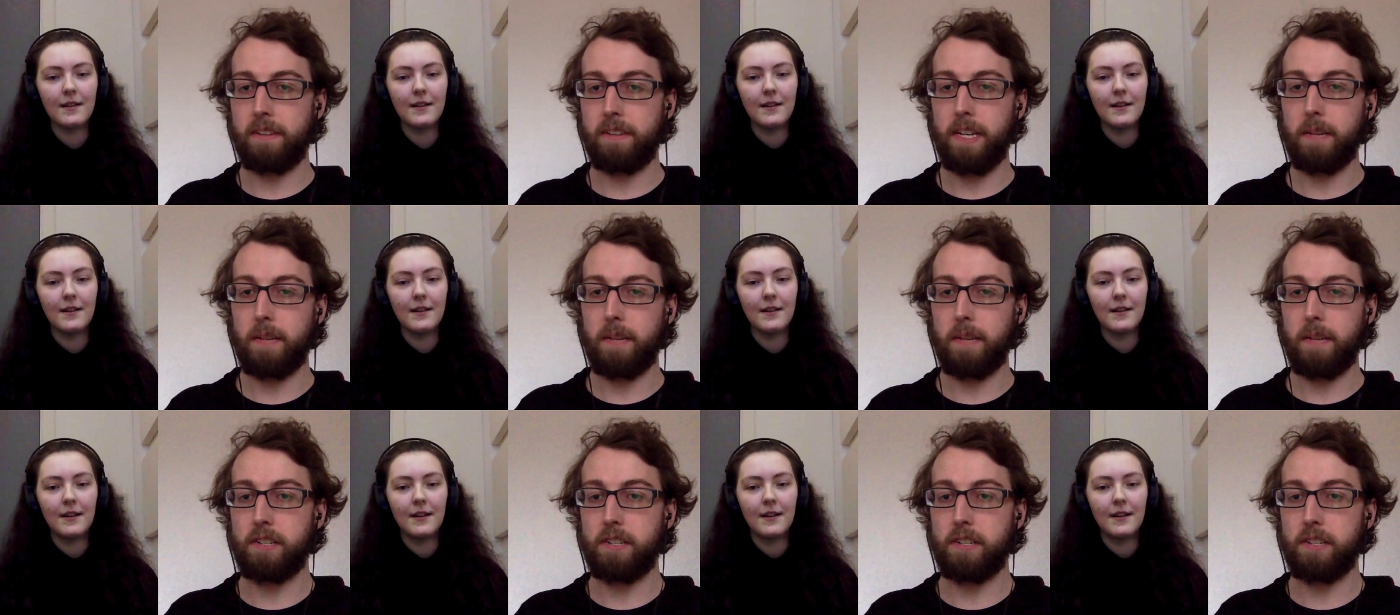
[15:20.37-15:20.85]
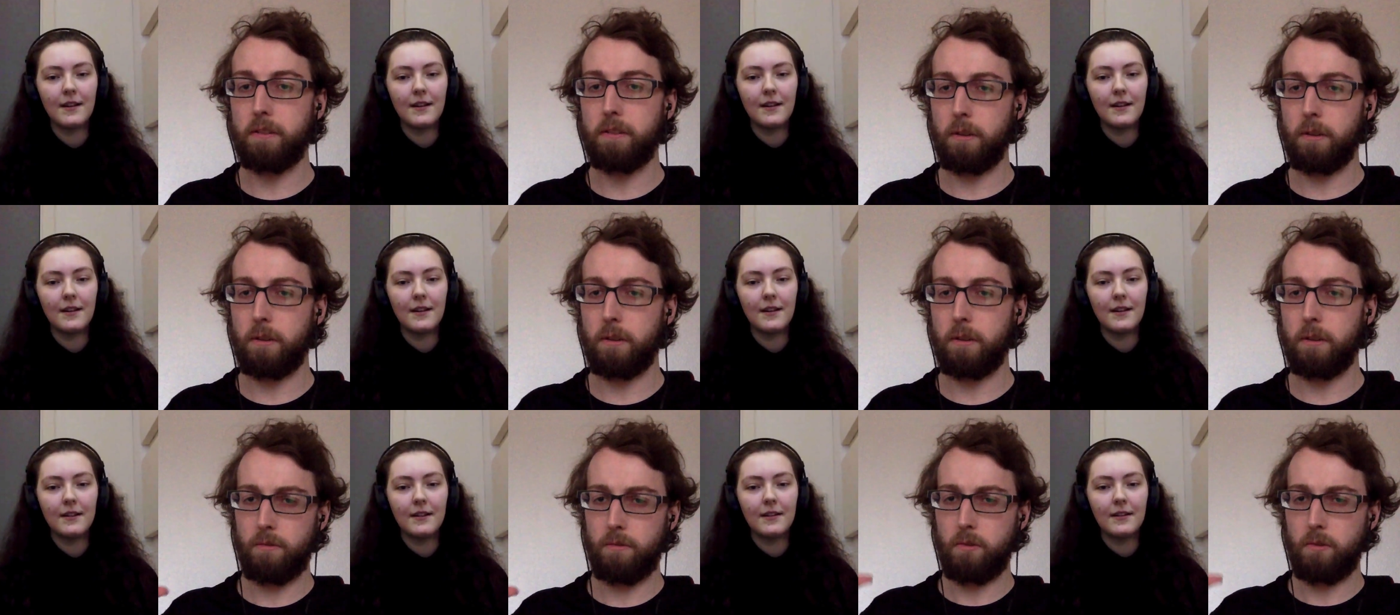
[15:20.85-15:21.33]
Speaker 1: animation,
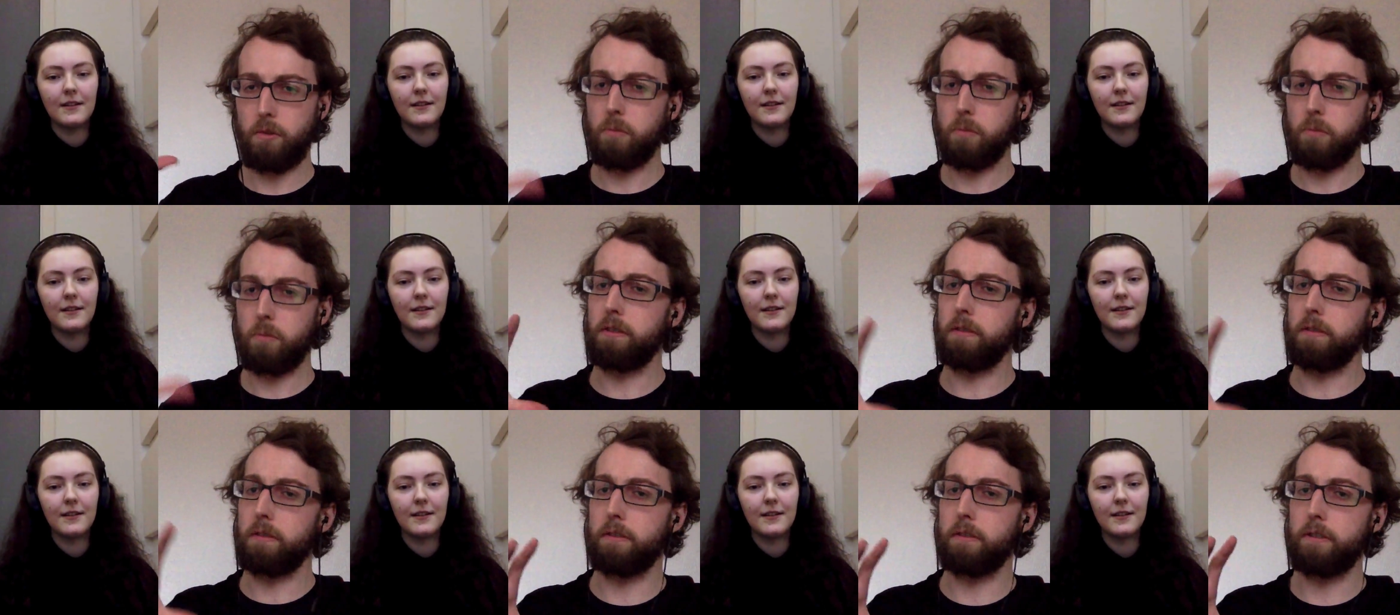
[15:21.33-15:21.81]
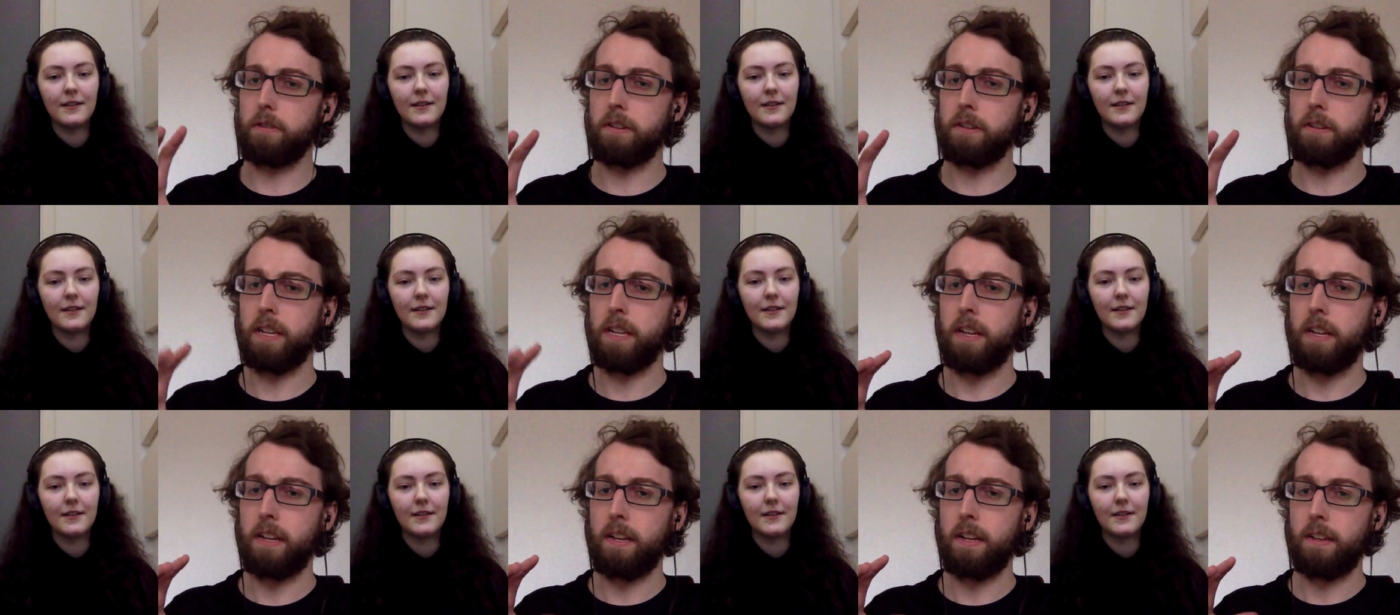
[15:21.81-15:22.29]
or do you prefer
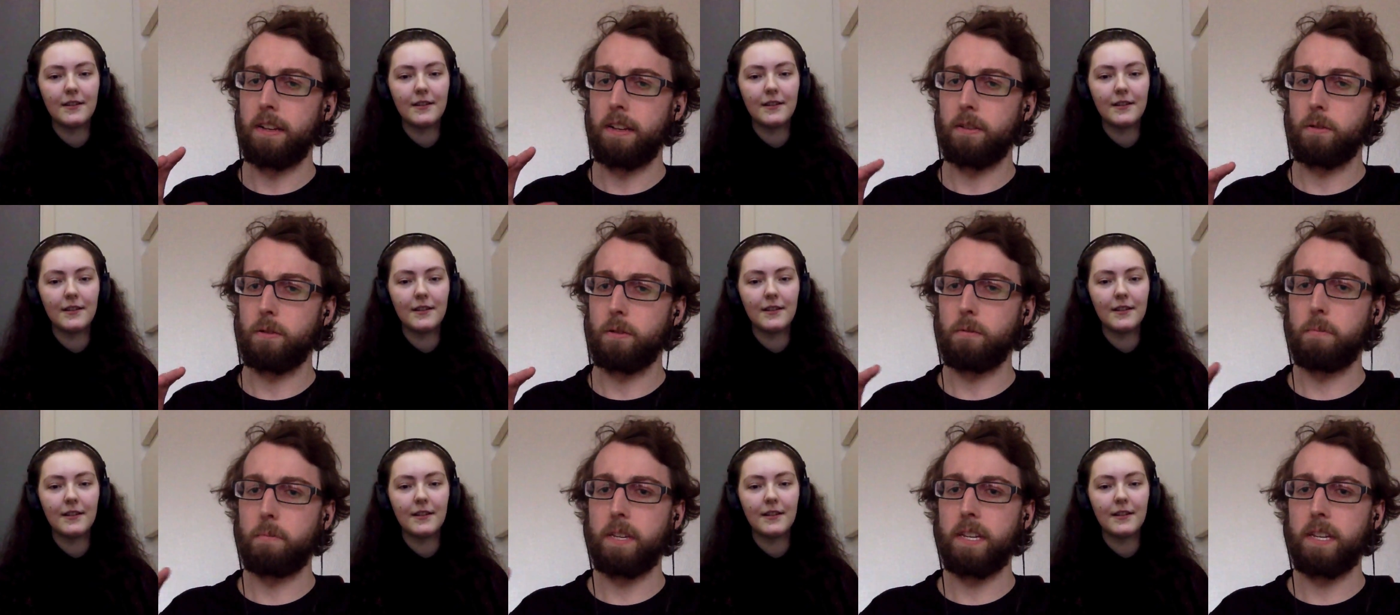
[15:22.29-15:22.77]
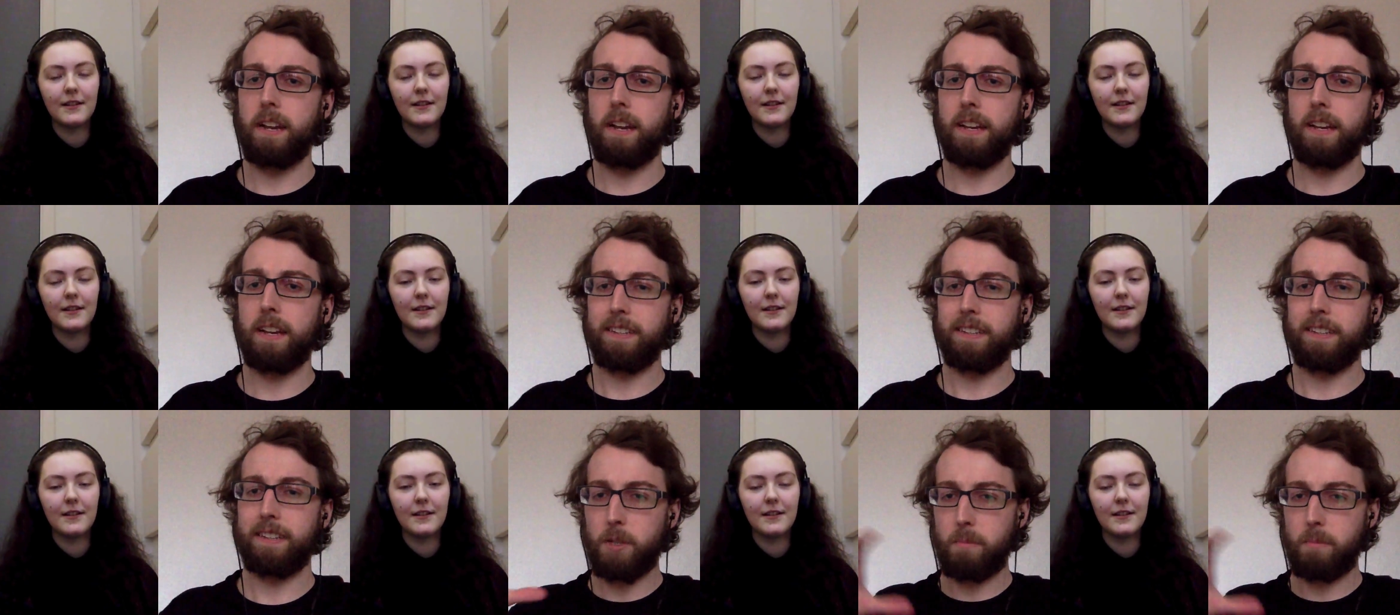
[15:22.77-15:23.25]
to be
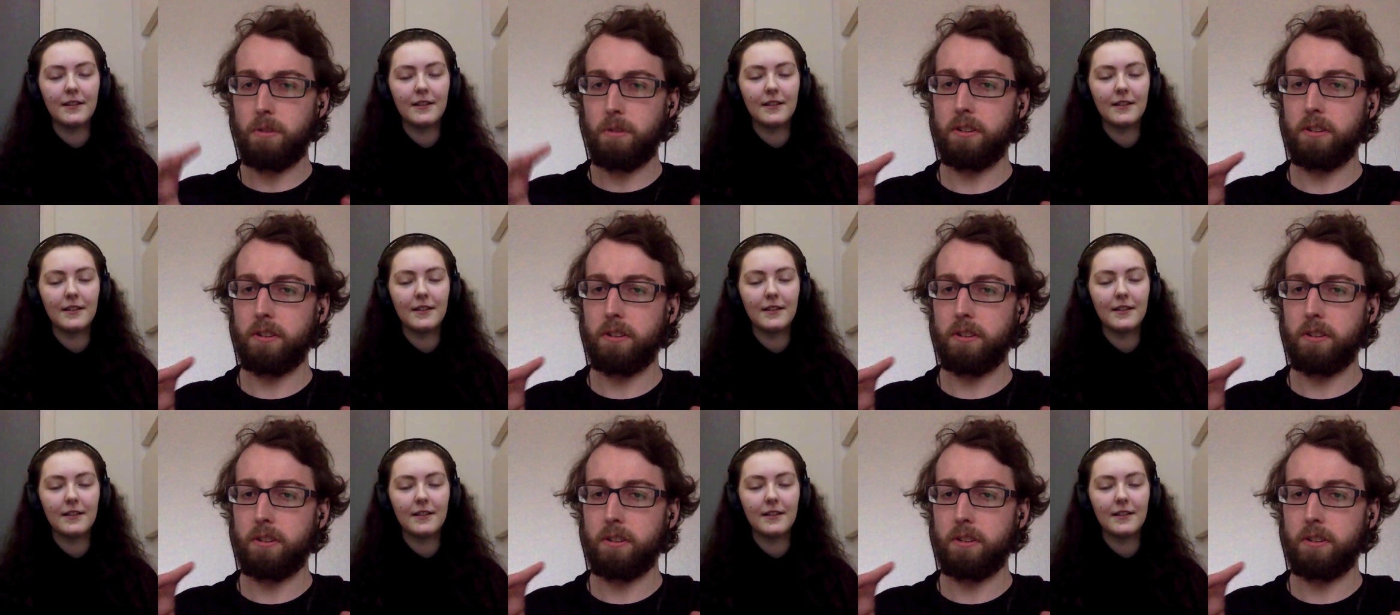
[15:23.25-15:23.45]
like in a small